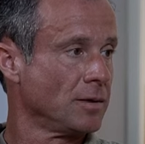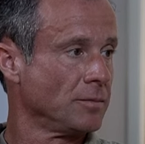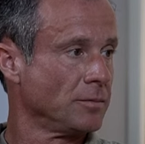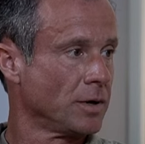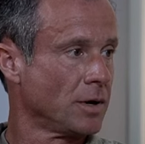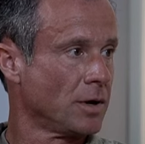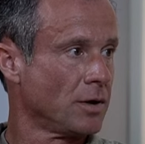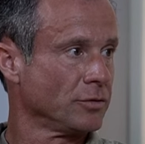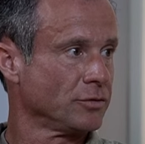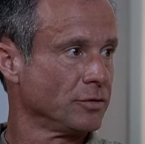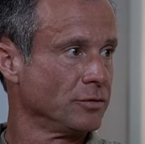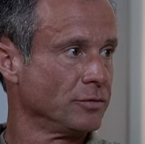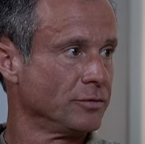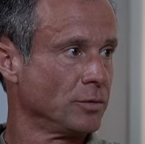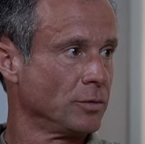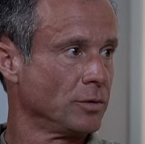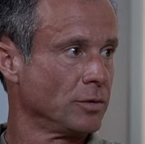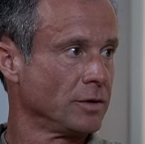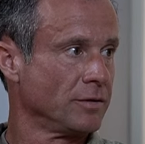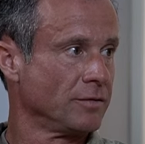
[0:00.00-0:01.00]
but also
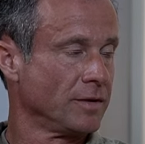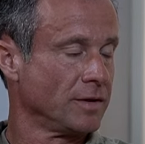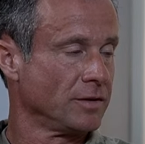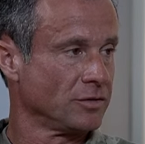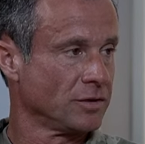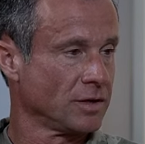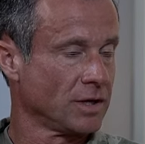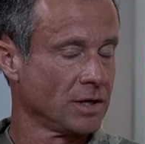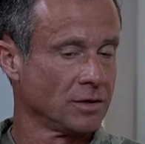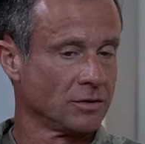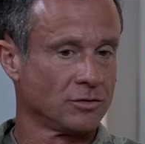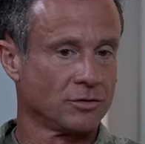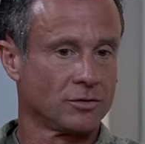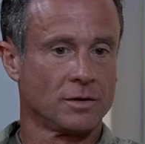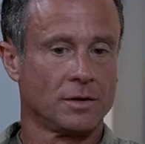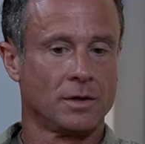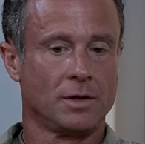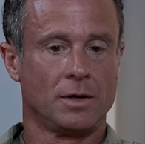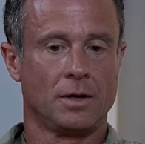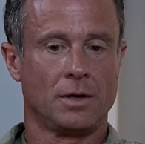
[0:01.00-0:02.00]
for defense against
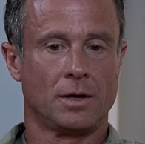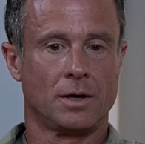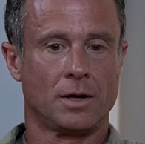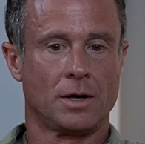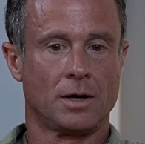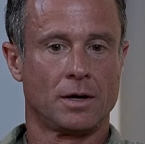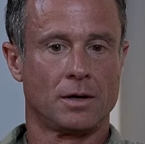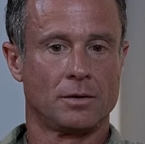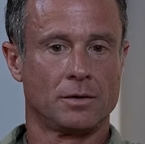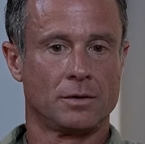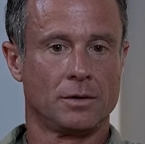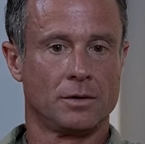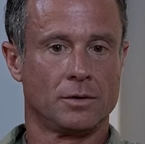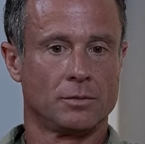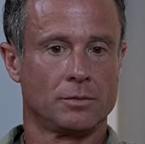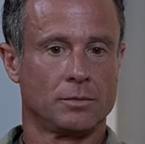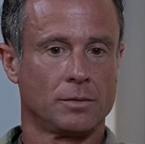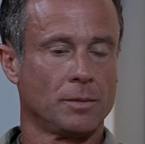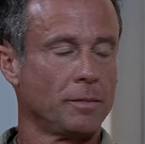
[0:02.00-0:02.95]
you know,